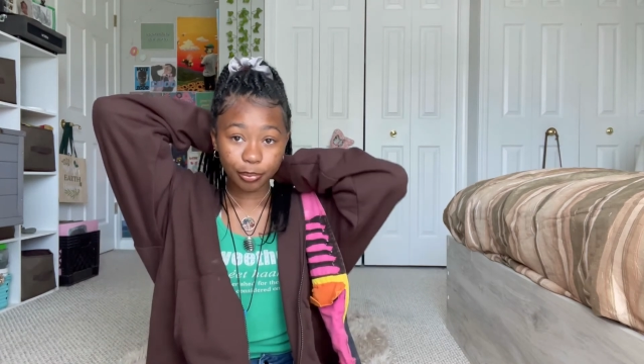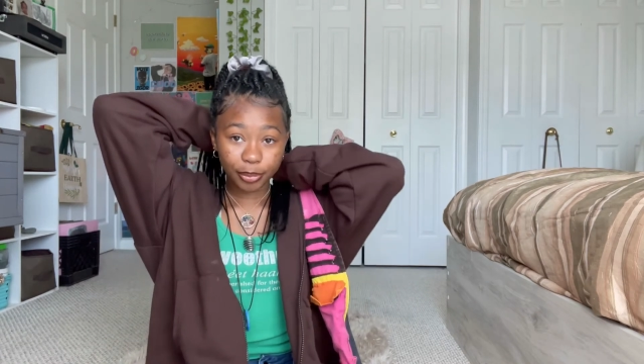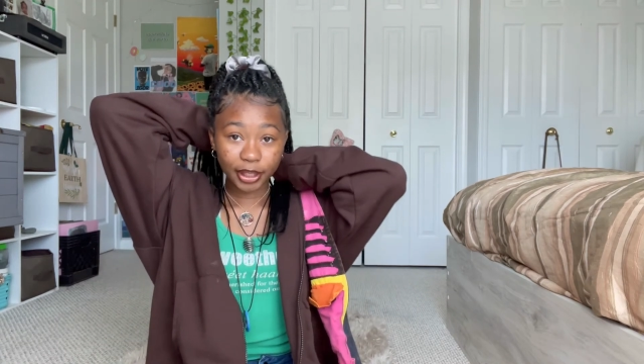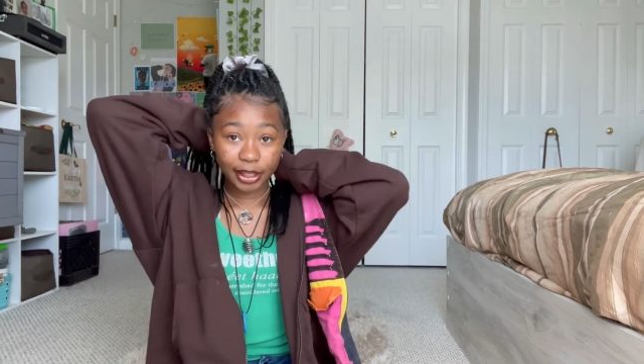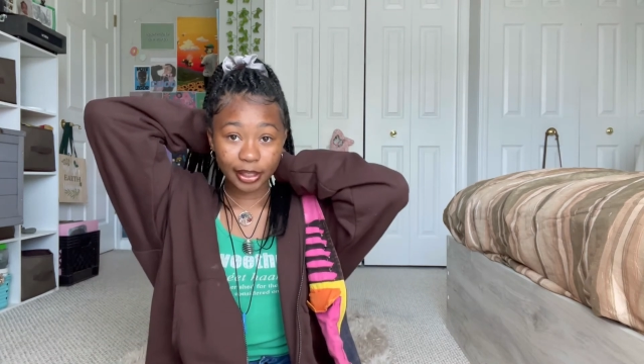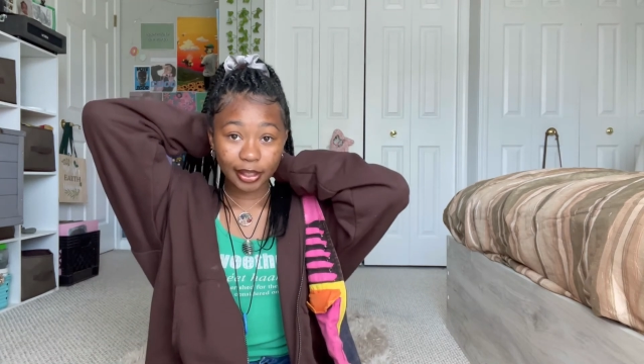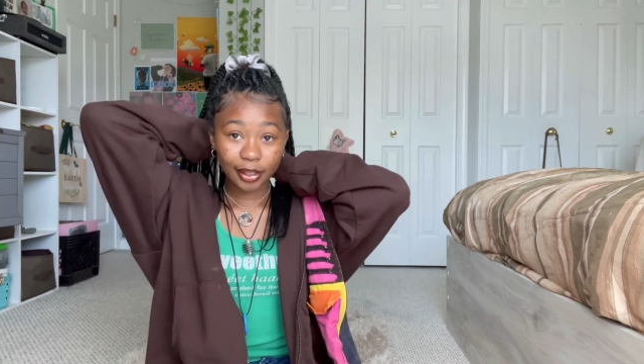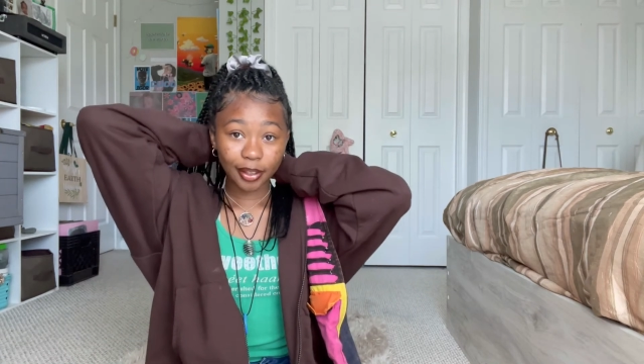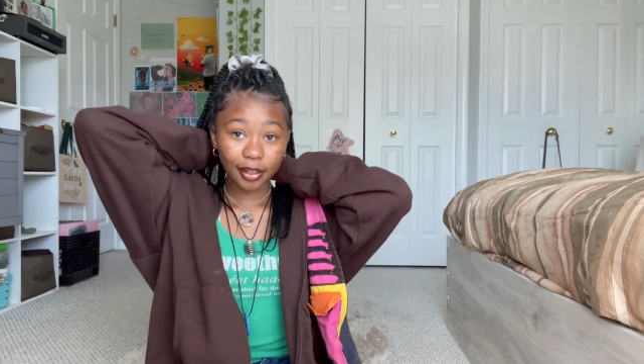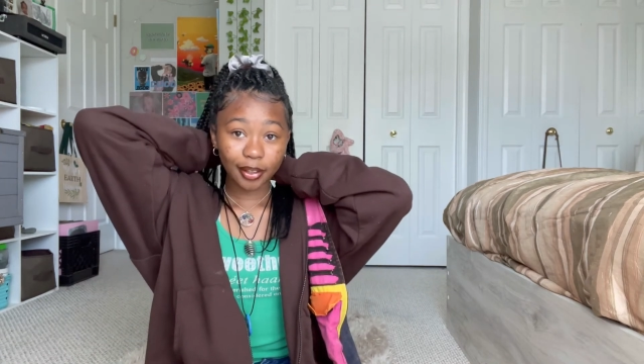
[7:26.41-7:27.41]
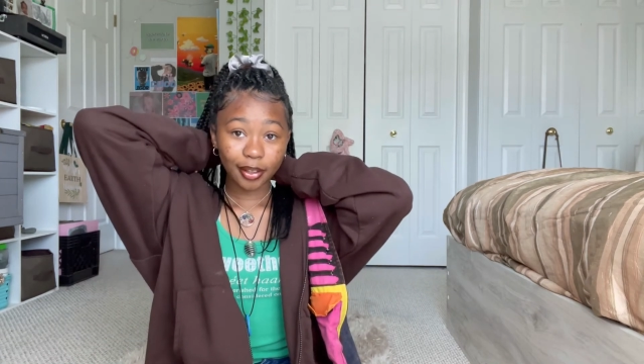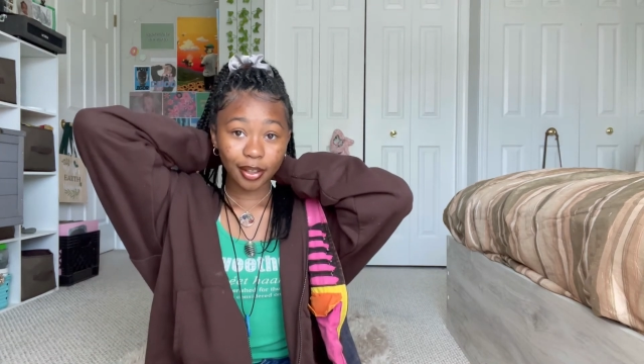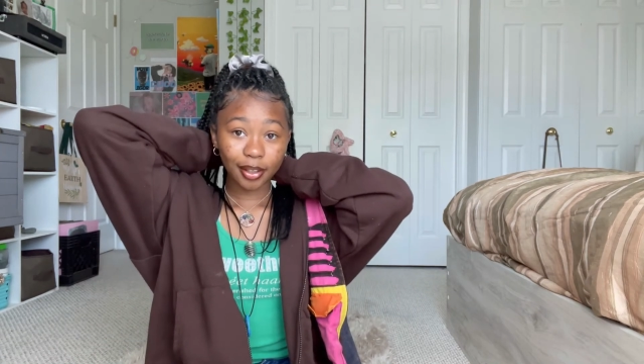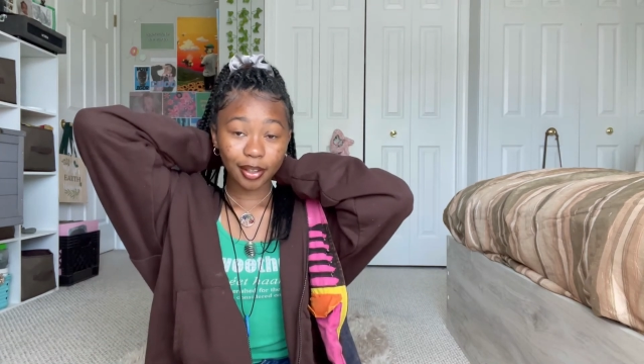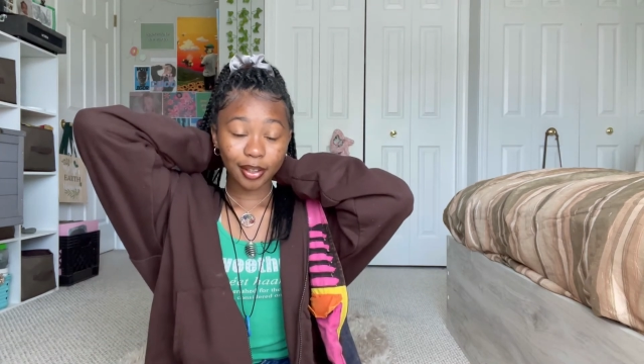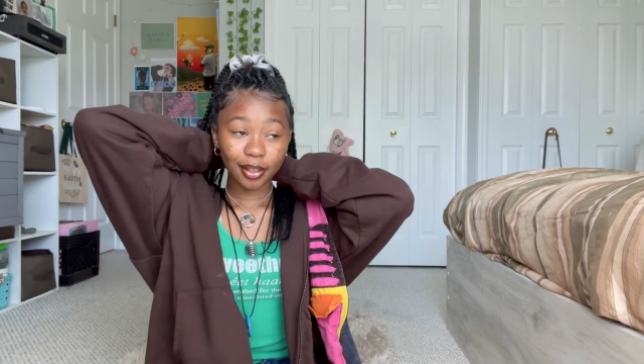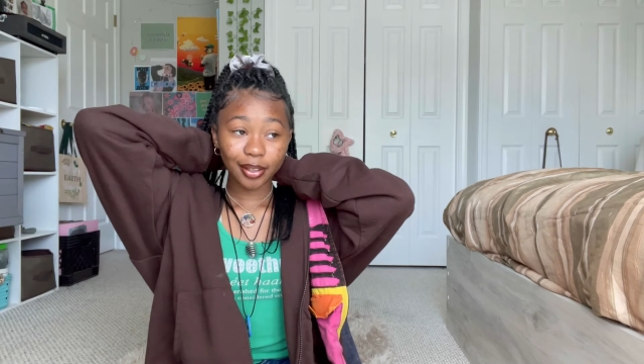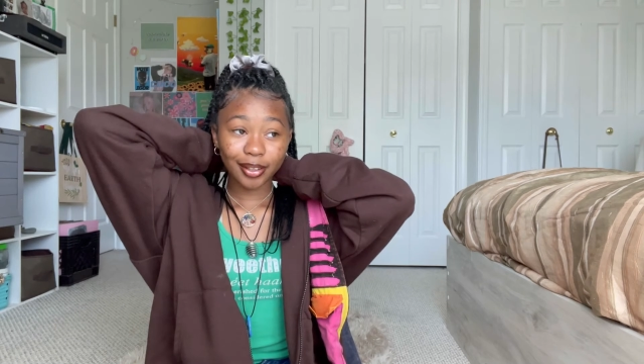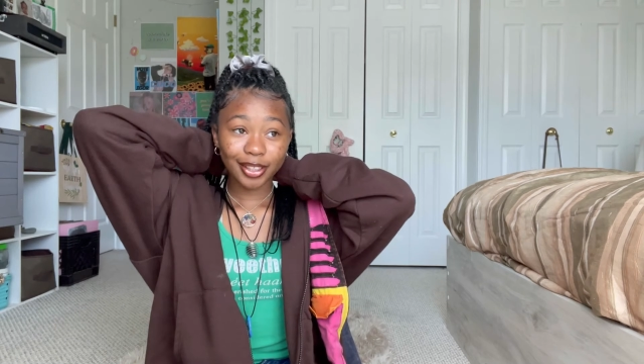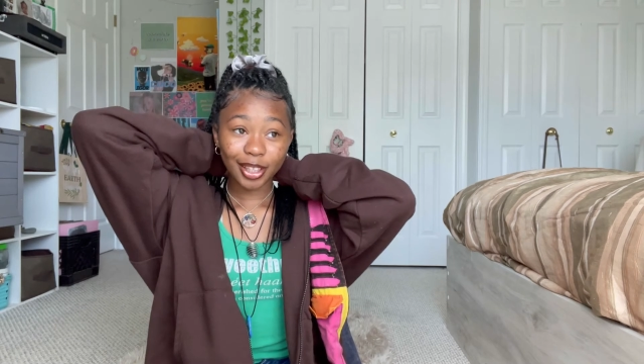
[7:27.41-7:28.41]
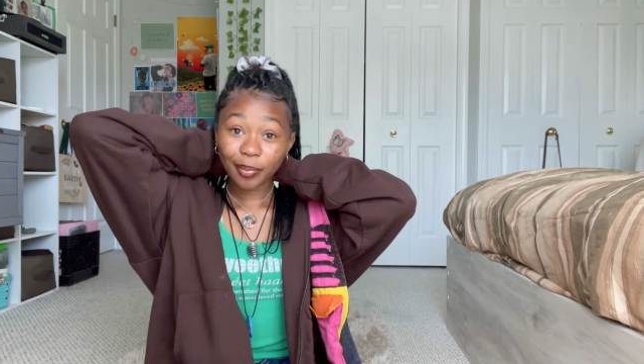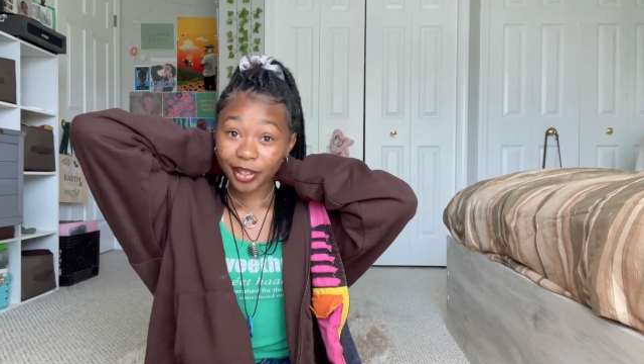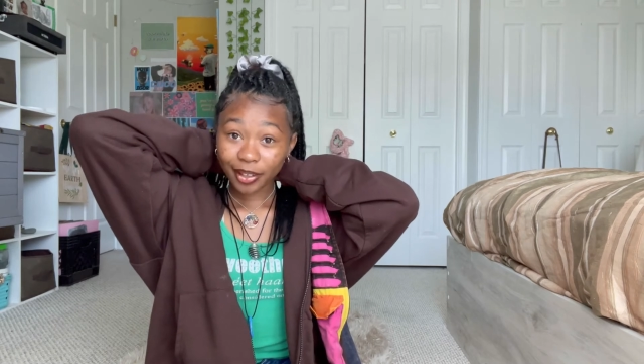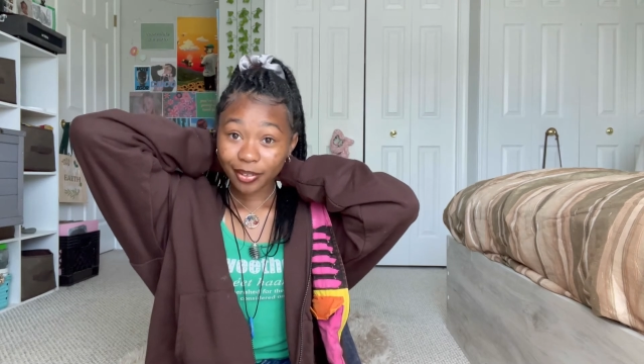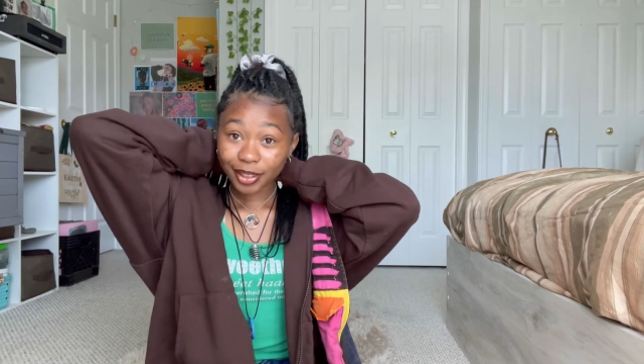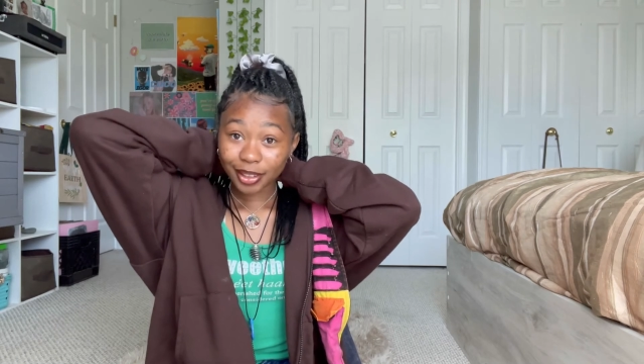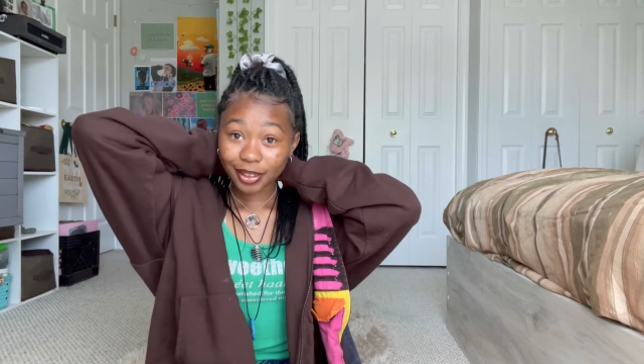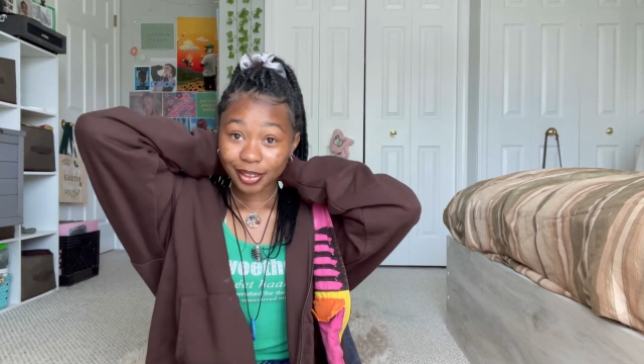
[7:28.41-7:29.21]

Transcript: be someone else.